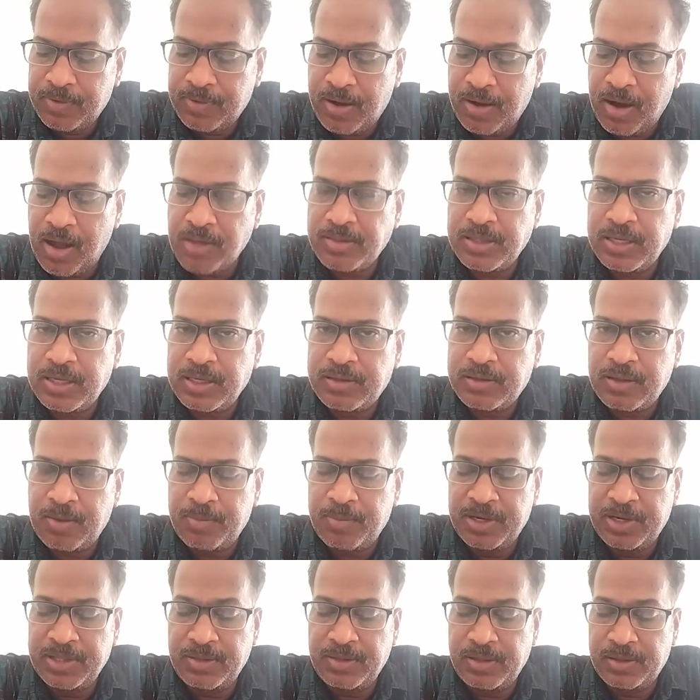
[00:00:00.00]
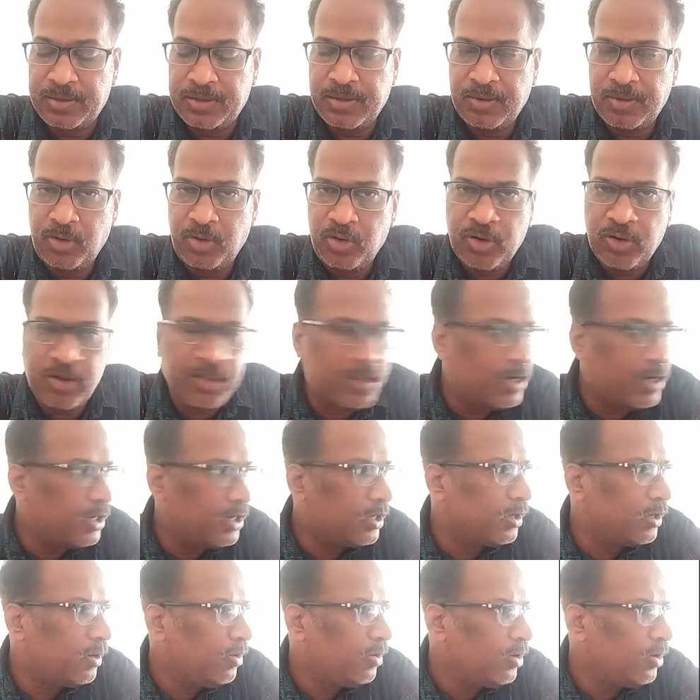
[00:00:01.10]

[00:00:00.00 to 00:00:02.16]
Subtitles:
causing some disease. You know that